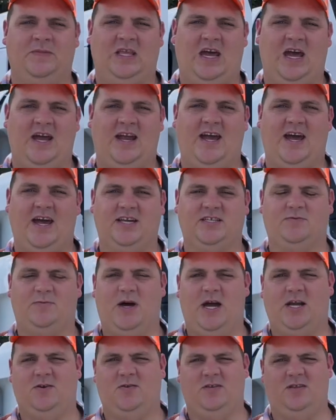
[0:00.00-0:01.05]
Hi guys,
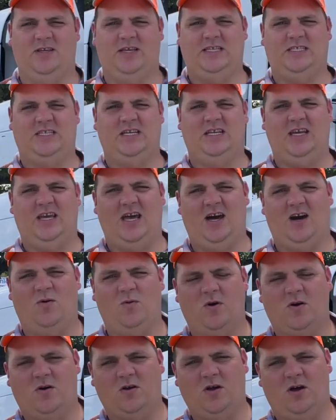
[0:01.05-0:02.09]
Michael, Elite CDL.
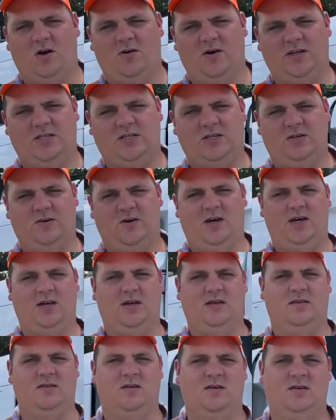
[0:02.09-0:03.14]
We're going to go into a
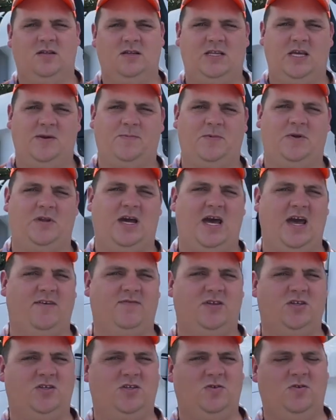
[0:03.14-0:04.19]
deeper dive
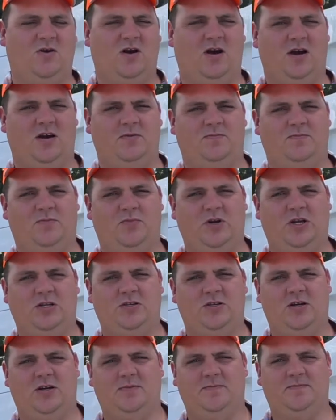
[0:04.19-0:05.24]
into our
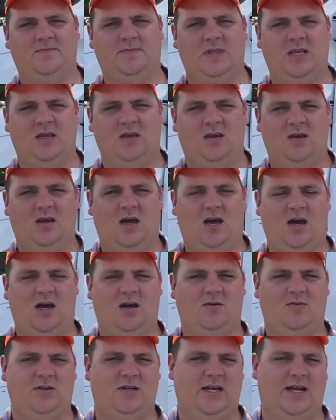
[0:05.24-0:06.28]
pre-trip.
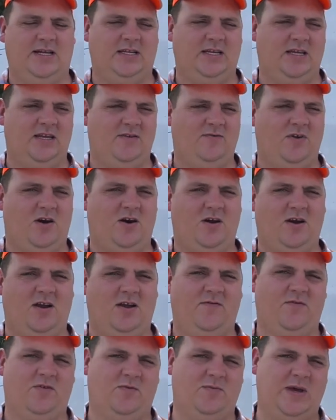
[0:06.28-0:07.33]
We'd like to give you all our
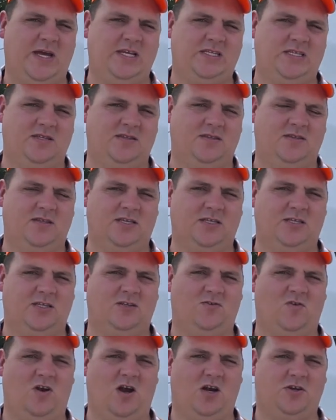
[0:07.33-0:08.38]
information. This is
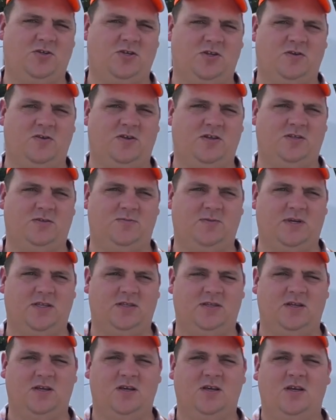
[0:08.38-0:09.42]
for our students, but
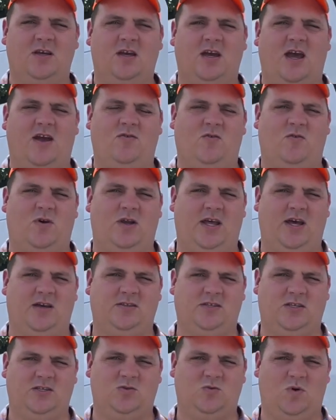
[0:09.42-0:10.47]
everyone
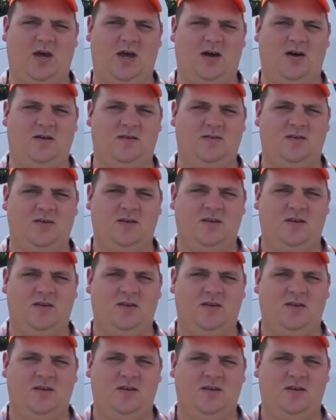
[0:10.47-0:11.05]
else as well.